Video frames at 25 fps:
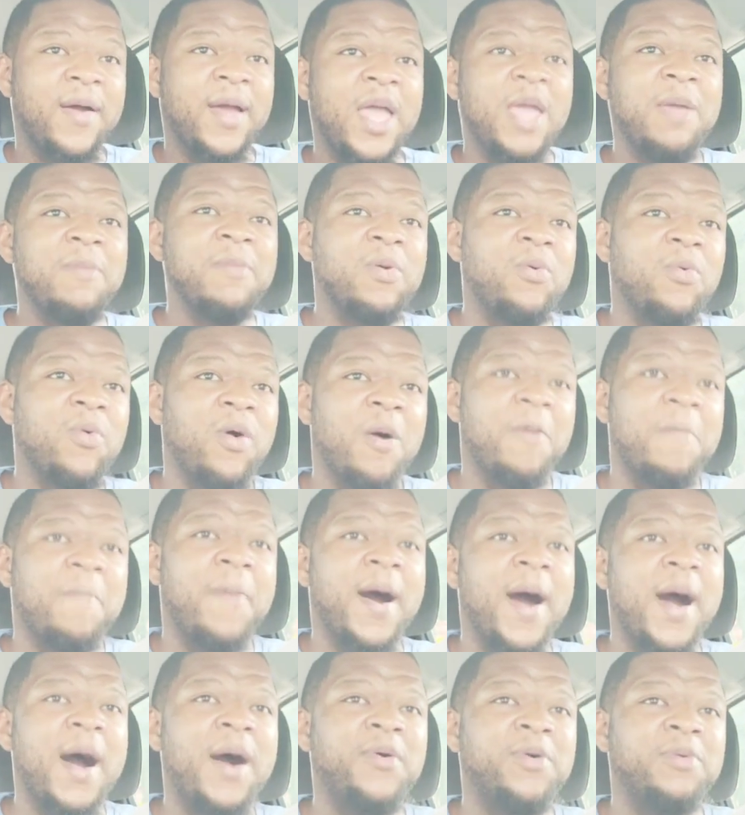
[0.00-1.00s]
Haymon want
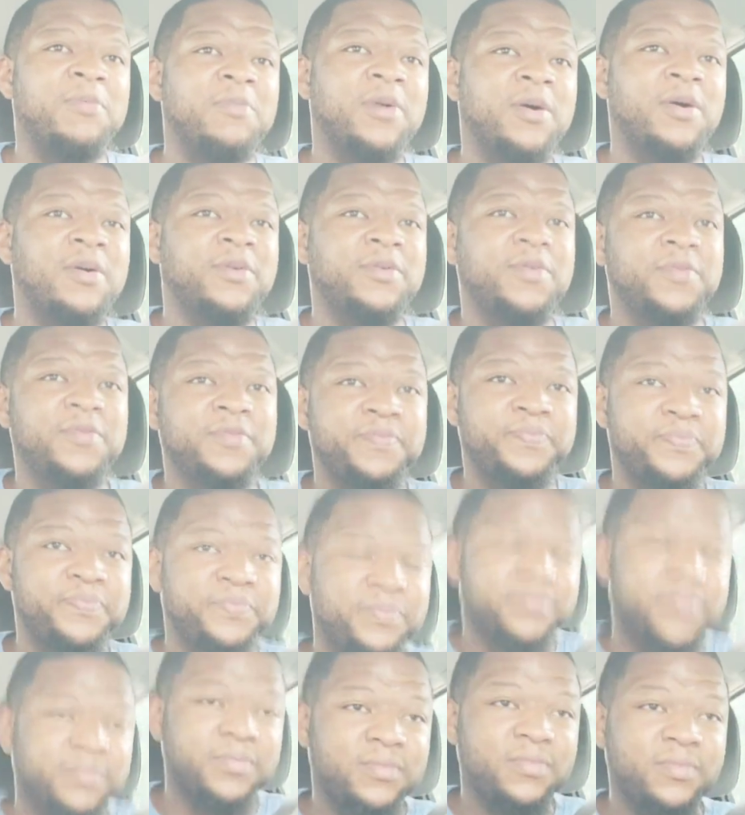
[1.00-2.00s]
power, bro.
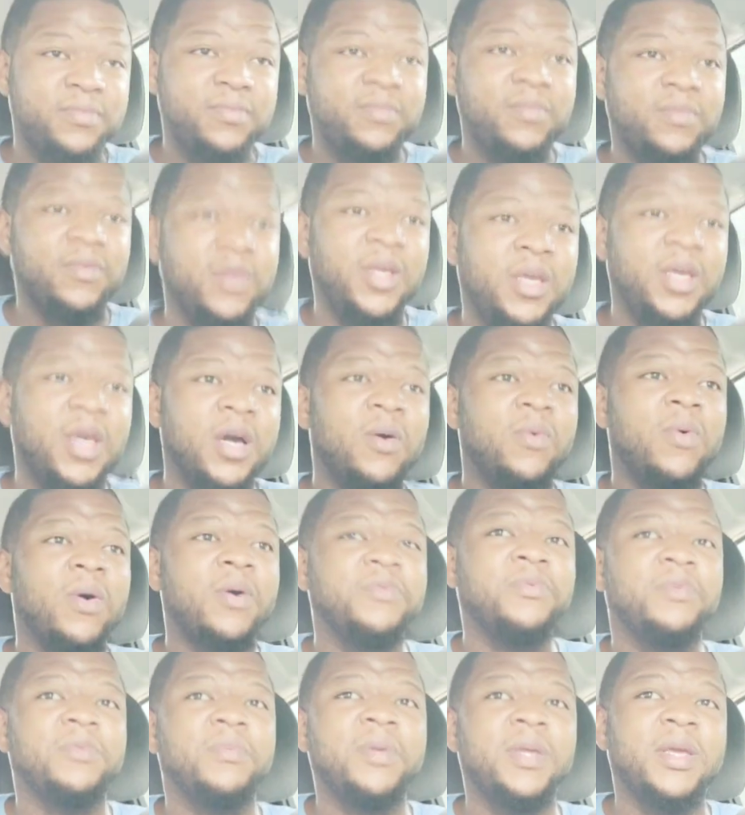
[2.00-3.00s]
He don't
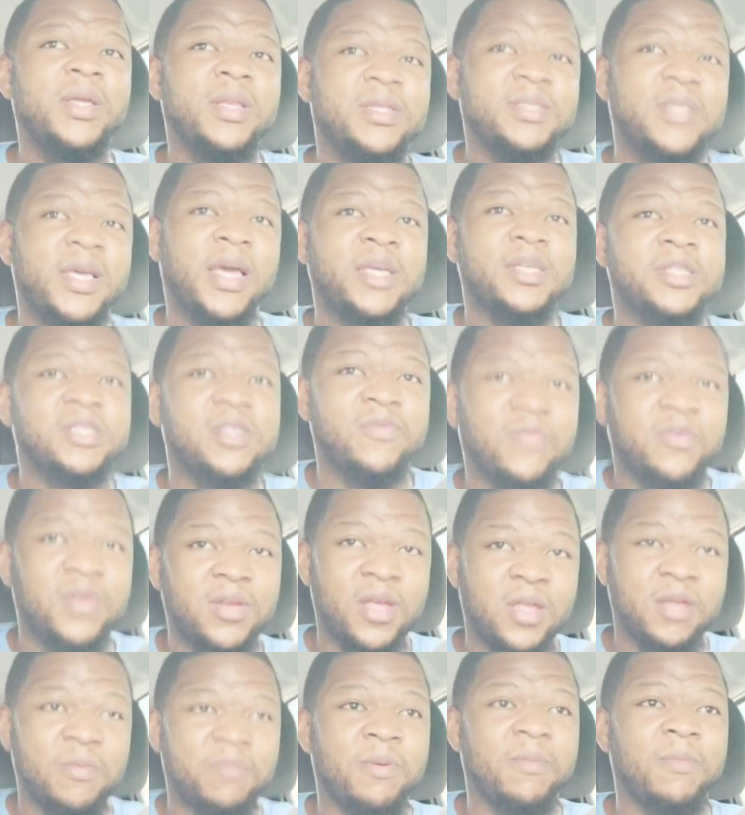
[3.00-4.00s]
want them to get a taste of
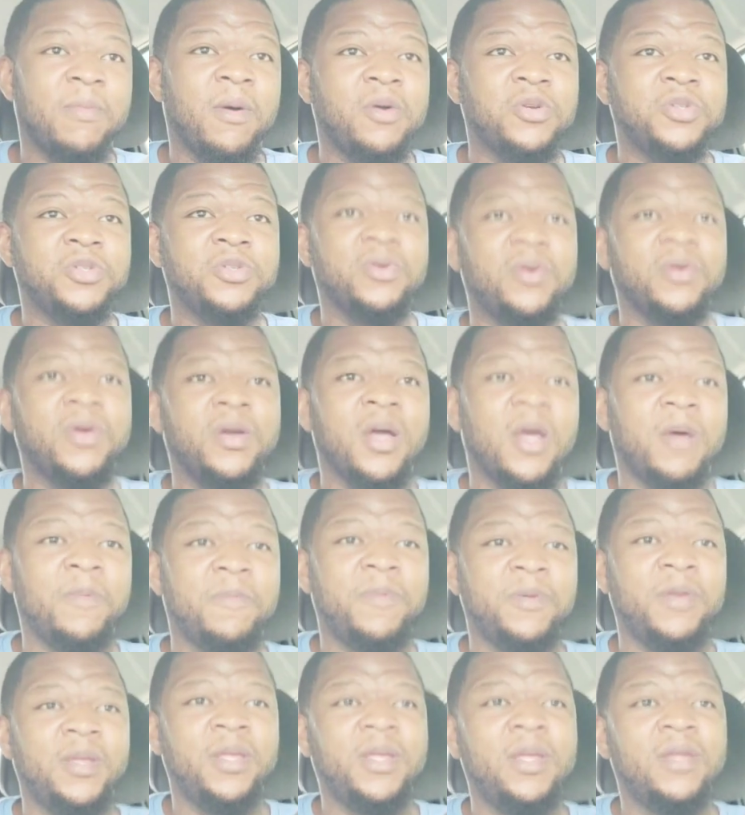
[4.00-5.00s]
another promotional
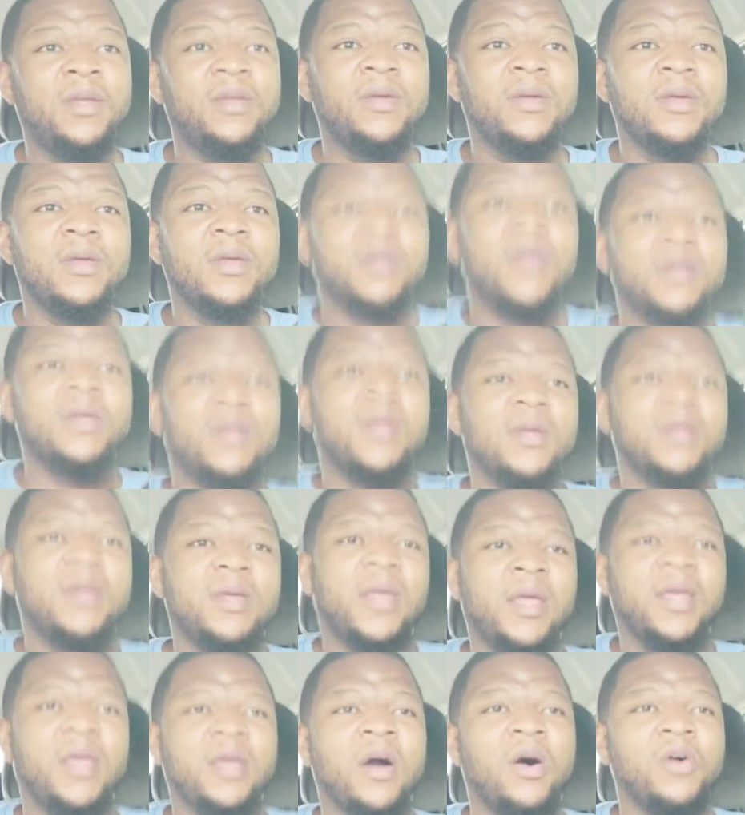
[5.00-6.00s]
company
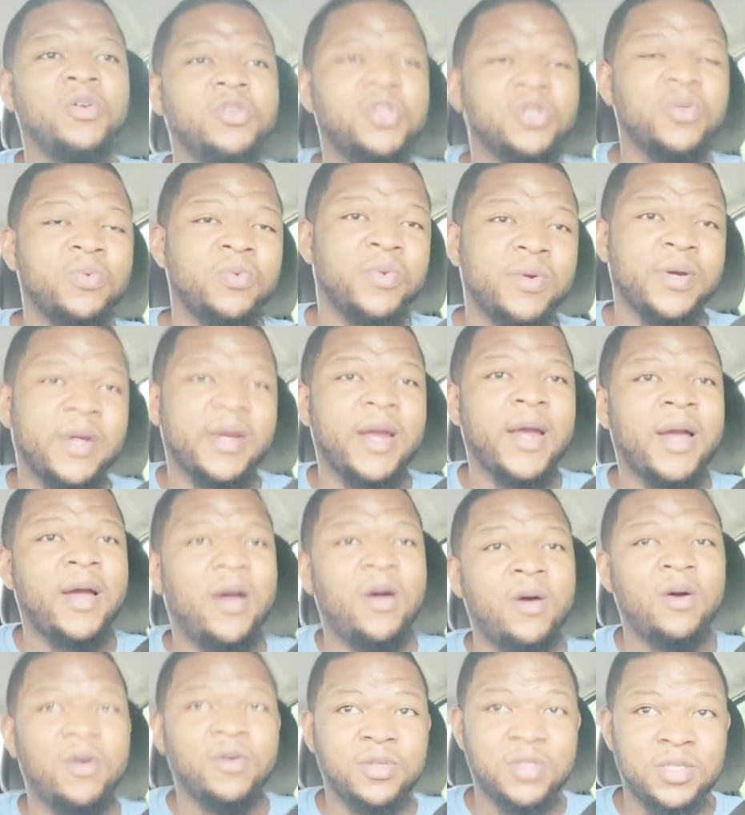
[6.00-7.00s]
and go somewhere
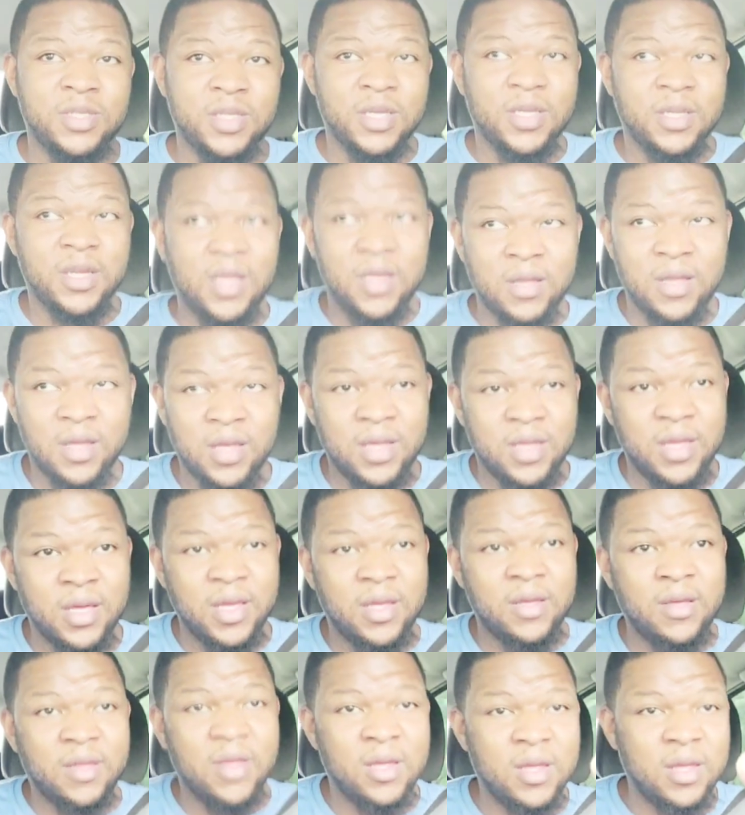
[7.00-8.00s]
else and, and,
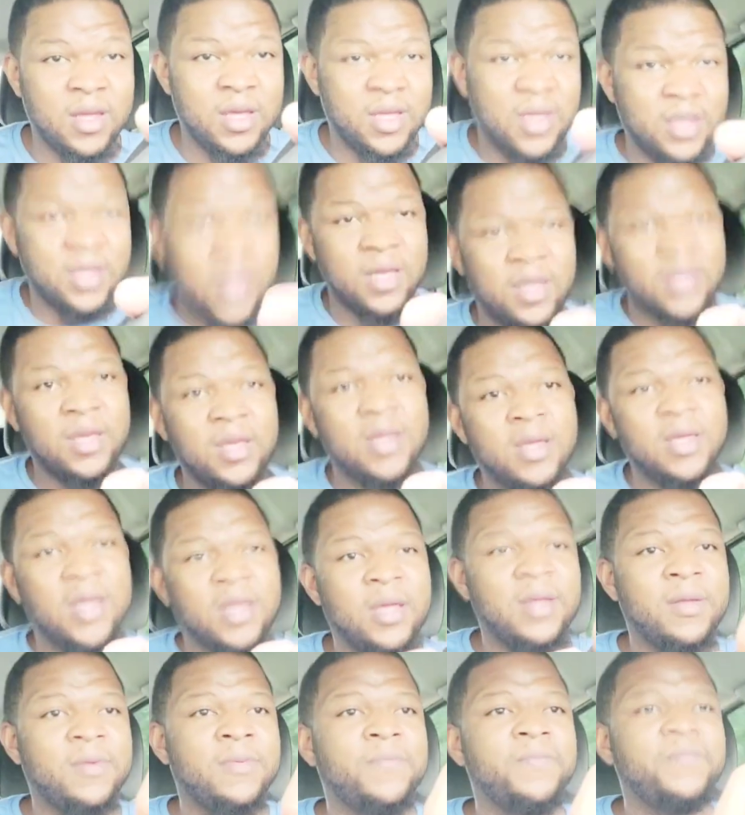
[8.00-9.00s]
and, and,
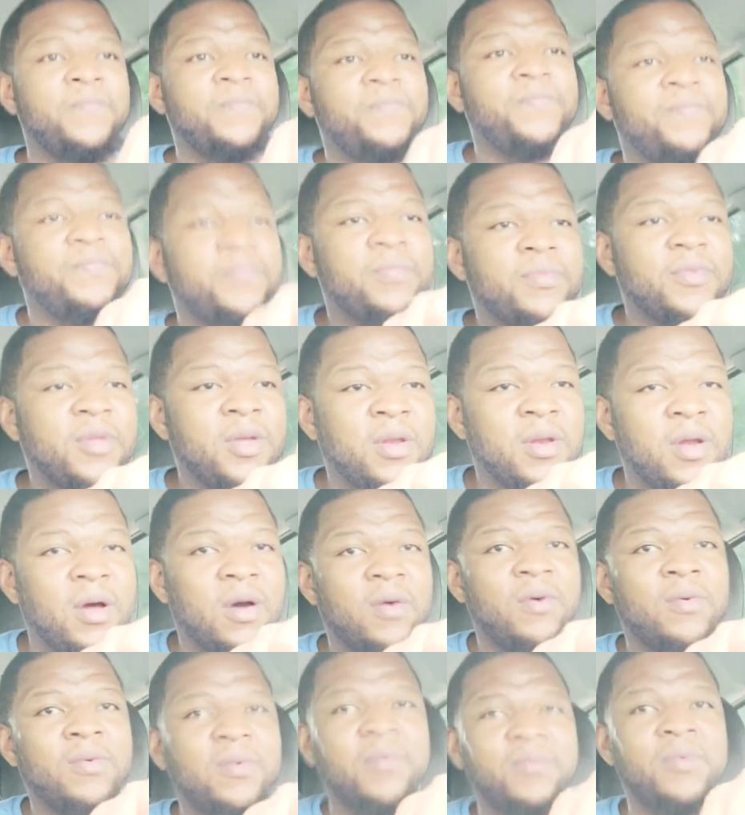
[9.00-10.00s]
and you
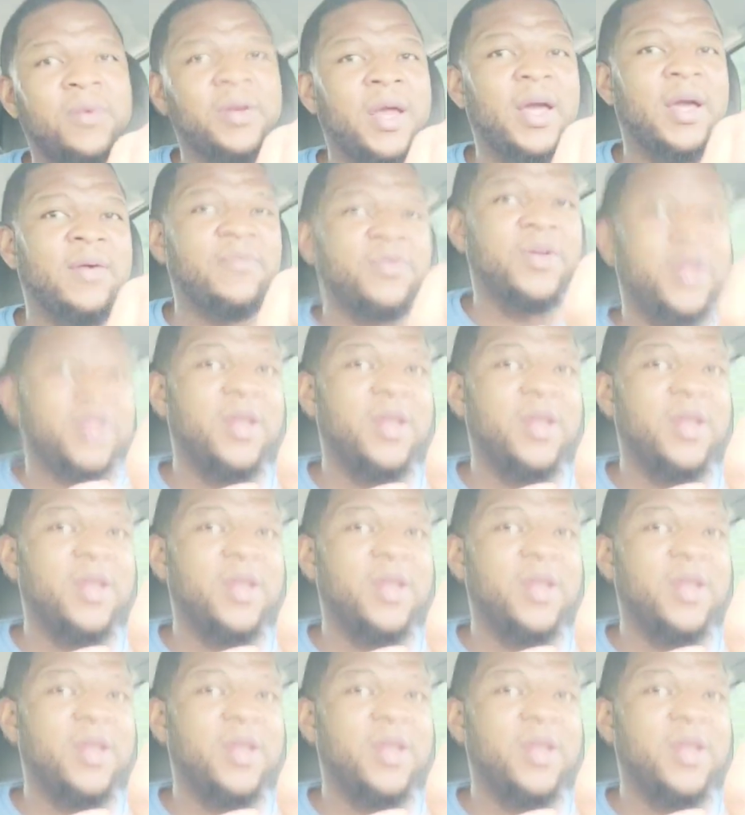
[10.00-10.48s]
know whatever.